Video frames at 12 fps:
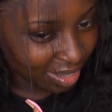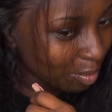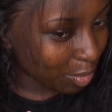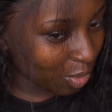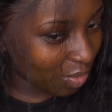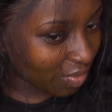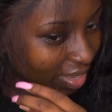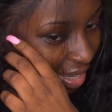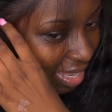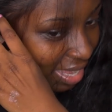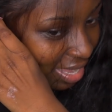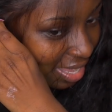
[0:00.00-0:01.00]
moving
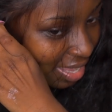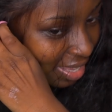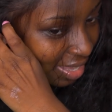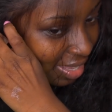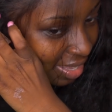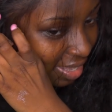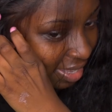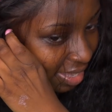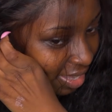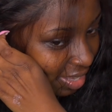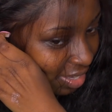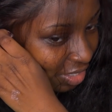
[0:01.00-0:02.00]
like
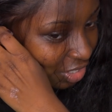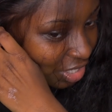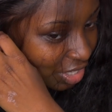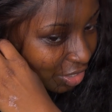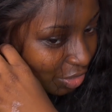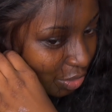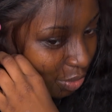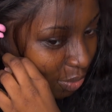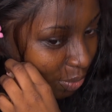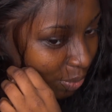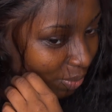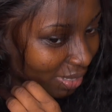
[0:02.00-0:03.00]
she a
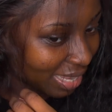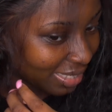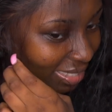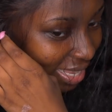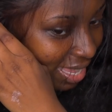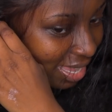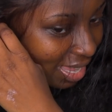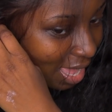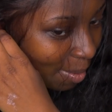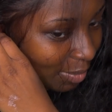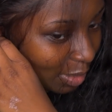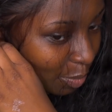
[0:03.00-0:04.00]
dude. Like dang,
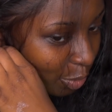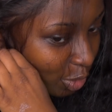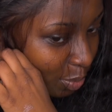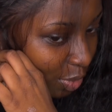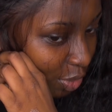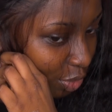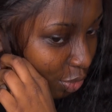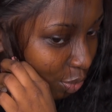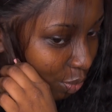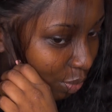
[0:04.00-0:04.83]
I'm supposed to be the dude.